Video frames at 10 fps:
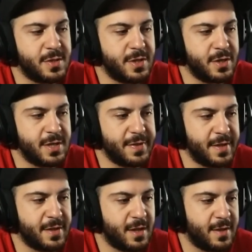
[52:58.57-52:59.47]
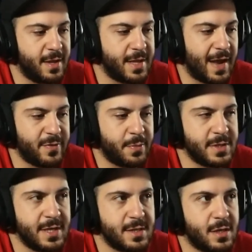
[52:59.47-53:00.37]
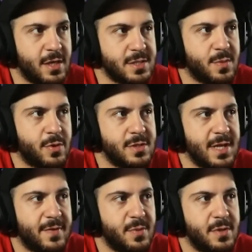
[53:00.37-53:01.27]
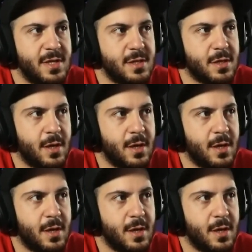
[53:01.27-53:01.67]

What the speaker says: At the end of the day, they have to protect their customers. They have to protect their